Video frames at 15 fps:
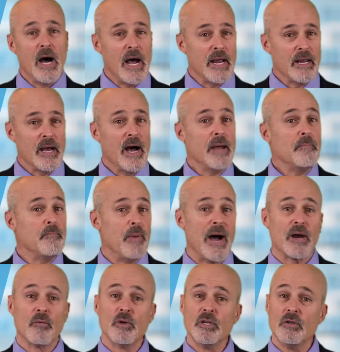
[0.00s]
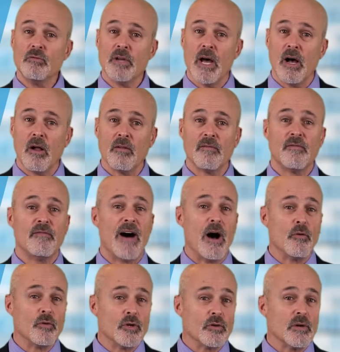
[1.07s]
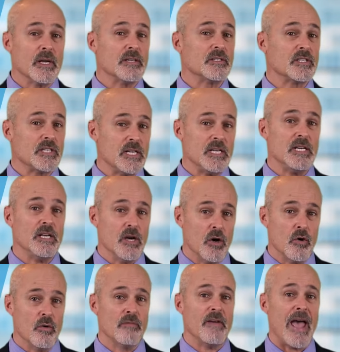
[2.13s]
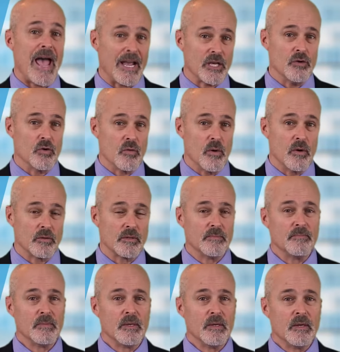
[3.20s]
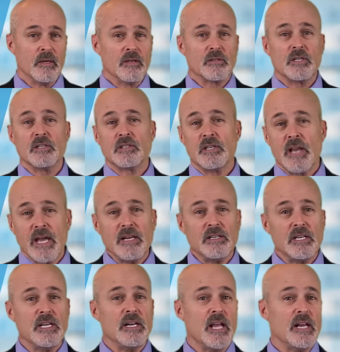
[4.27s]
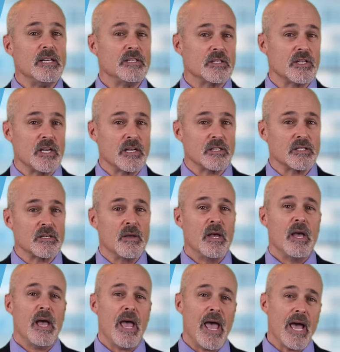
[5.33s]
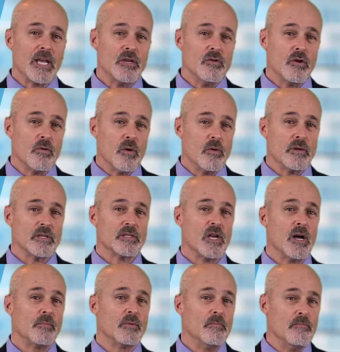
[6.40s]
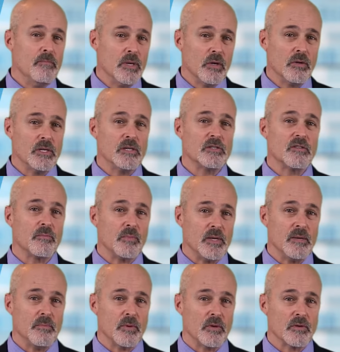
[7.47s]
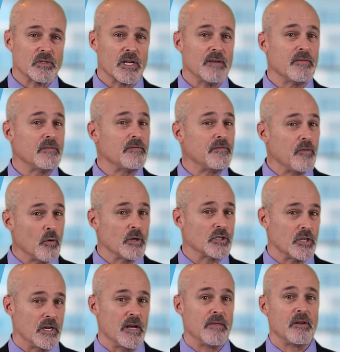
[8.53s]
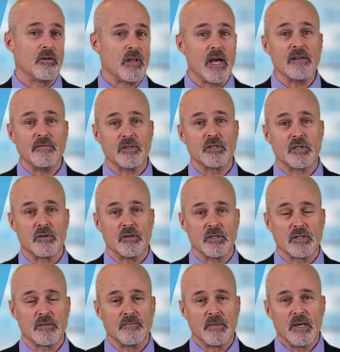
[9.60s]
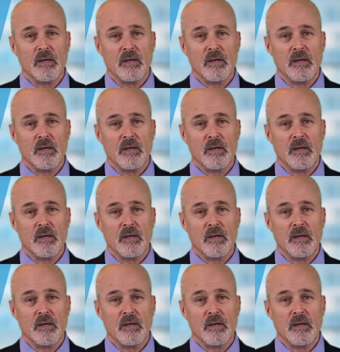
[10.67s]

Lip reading: Hi, I'm Byron Udell, founder and CEO of AccuQuote. Since 1986, AccuQuote has helped millions of people save a fortune on their life insurance.